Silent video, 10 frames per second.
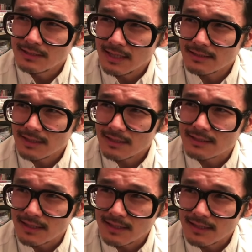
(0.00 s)
da da
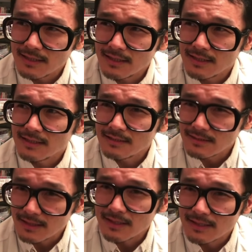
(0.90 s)
da
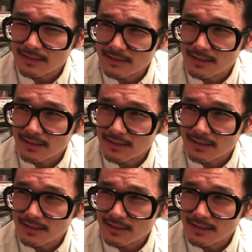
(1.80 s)
da